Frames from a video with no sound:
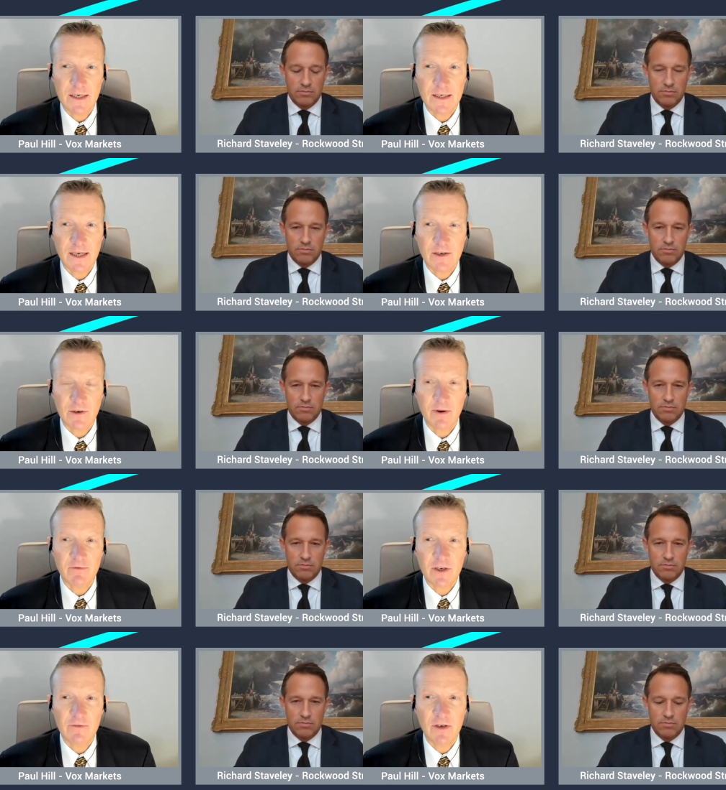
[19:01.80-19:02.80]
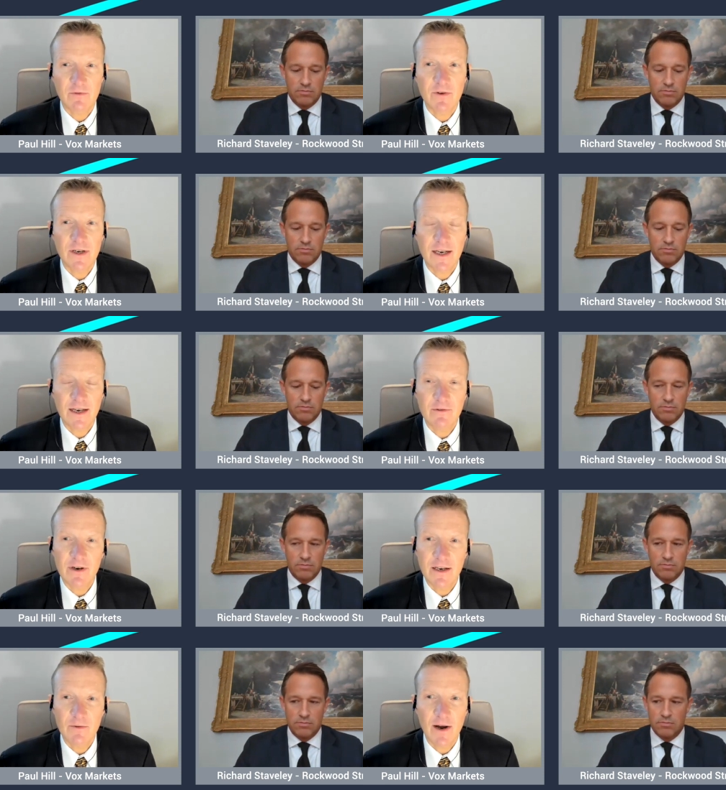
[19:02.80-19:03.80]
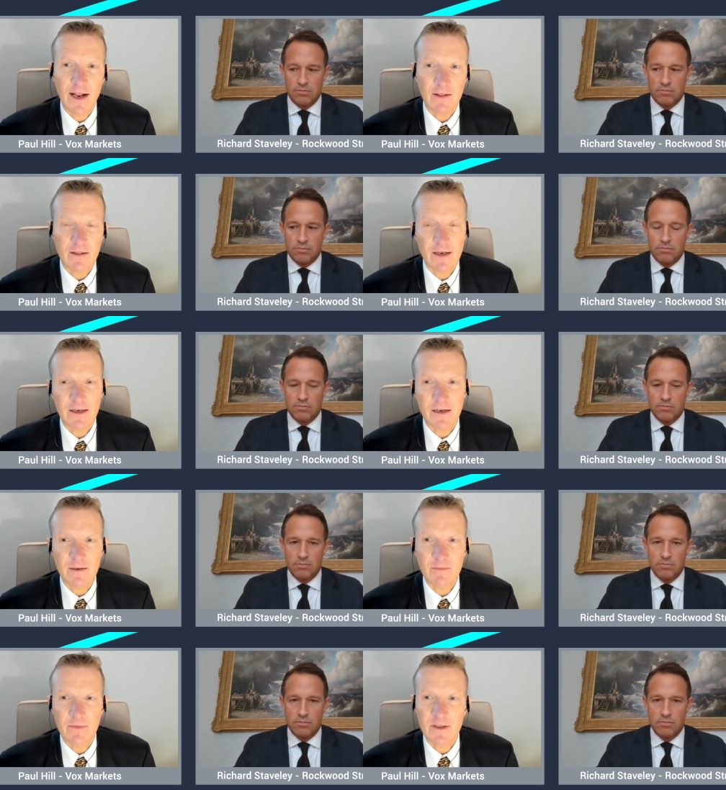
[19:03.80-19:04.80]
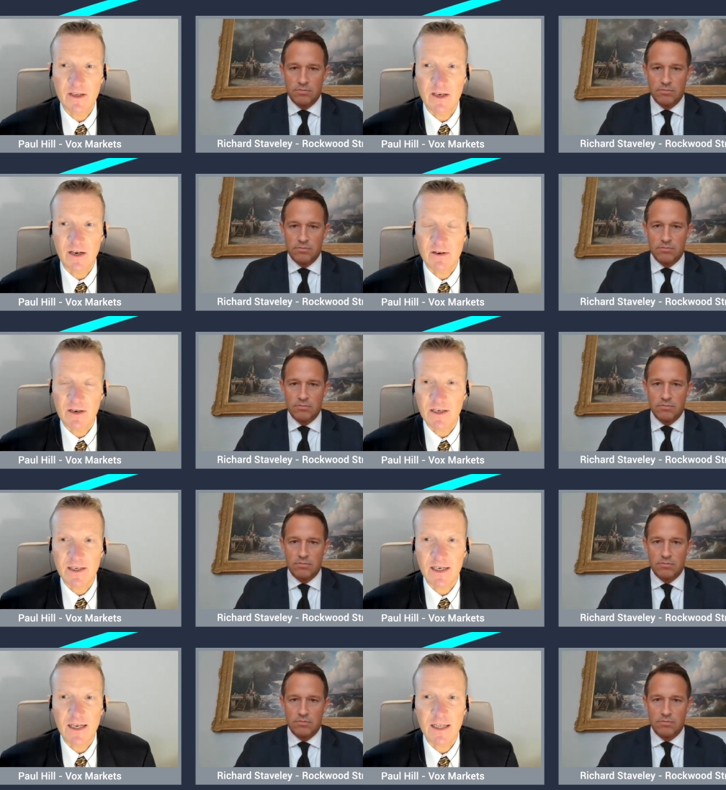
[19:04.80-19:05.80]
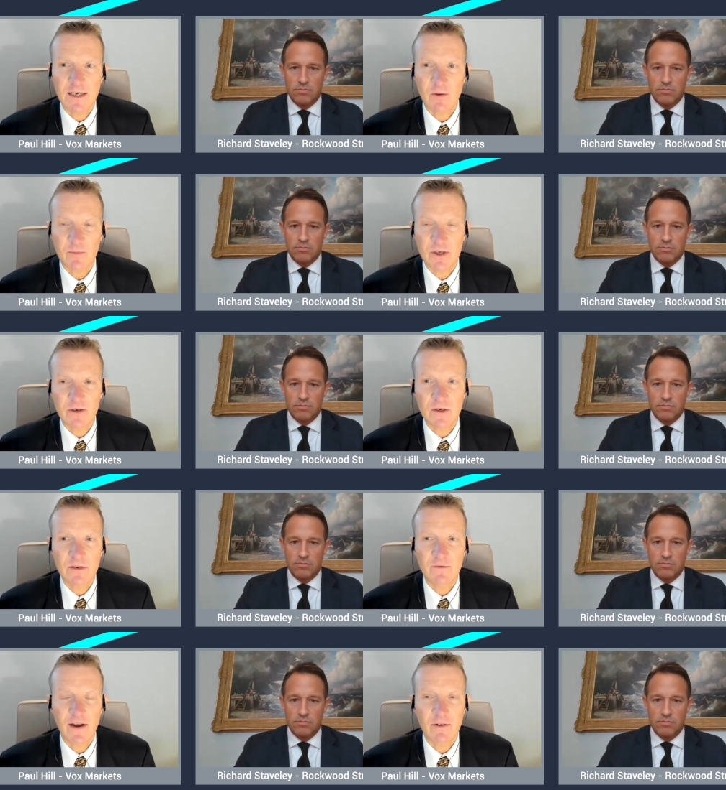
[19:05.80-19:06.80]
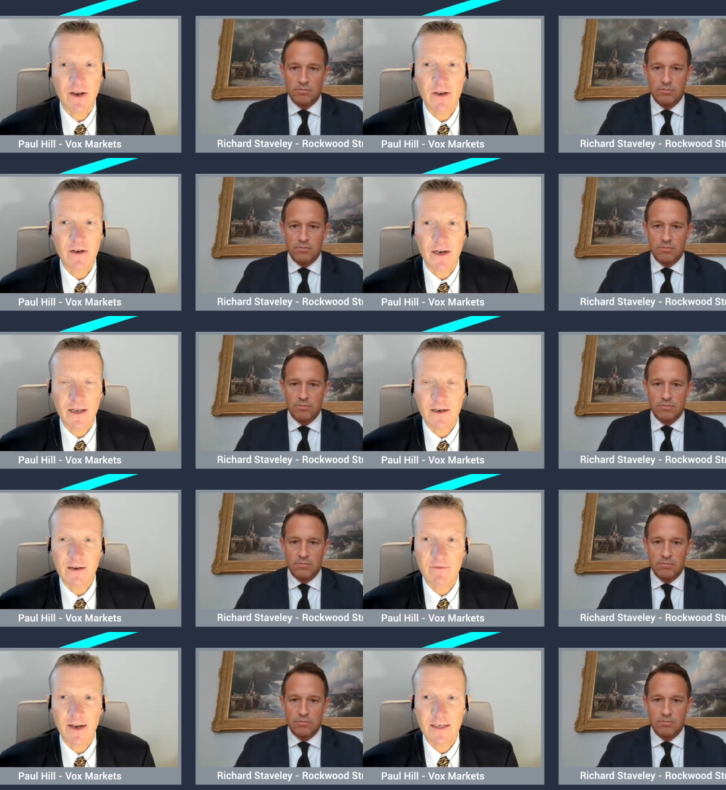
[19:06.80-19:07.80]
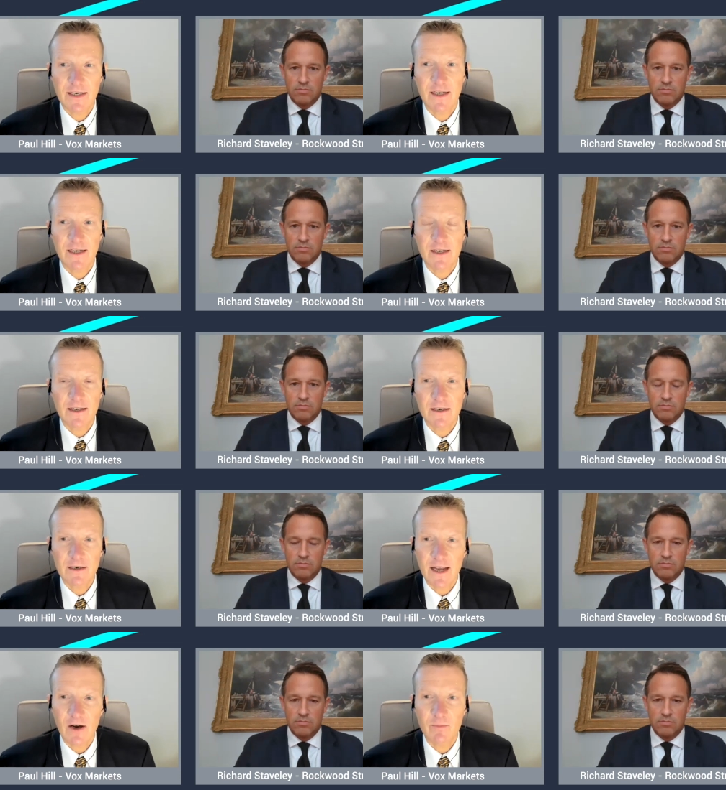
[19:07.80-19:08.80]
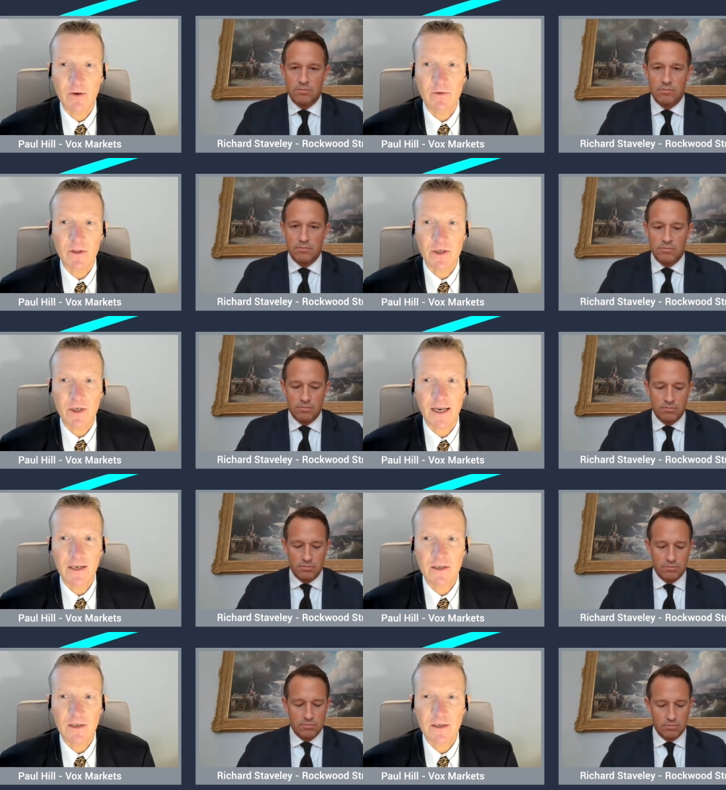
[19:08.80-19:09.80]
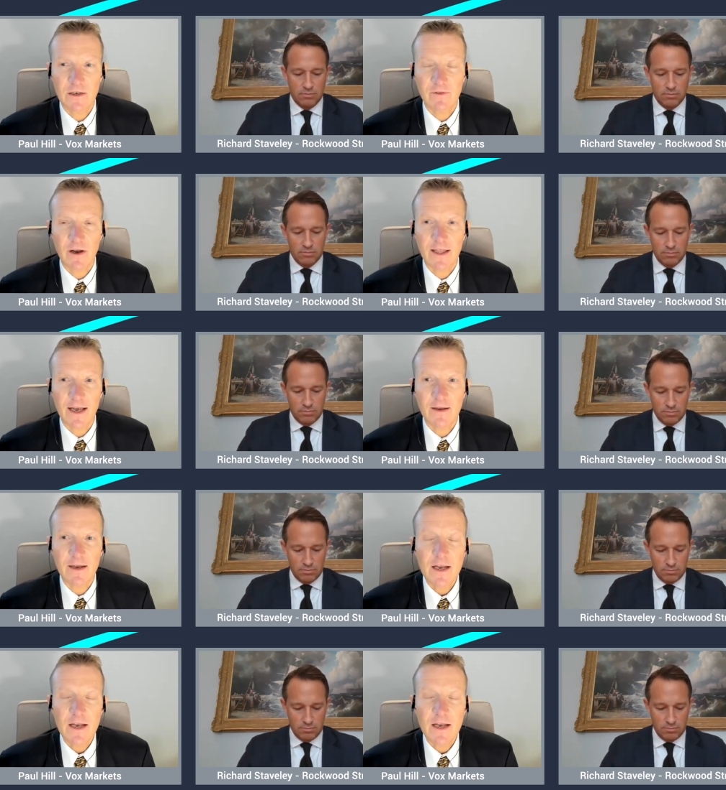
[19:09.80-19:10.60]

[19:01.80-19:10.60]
Speaker 1: etc. I mean, obviously, you've done really, really well, you know, in seeing this opportunity very early and investing it and helping all the changes and stuff like that.